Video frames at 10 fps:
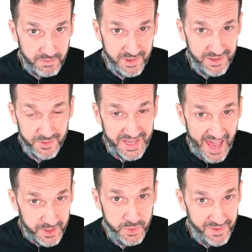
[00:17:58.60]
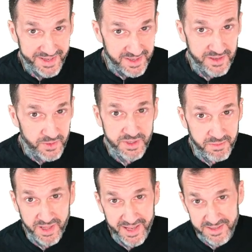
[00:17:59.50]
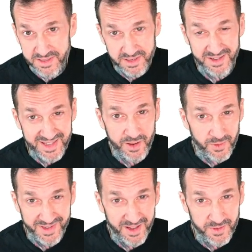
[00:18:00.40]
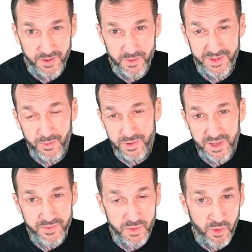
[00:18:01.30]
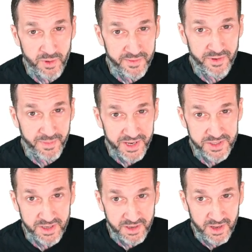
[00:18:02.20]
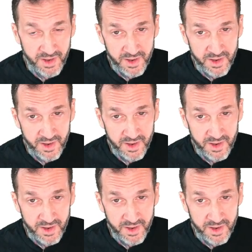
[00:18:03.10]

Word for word: Look at those actual execution plans because that will tell you that will give you more information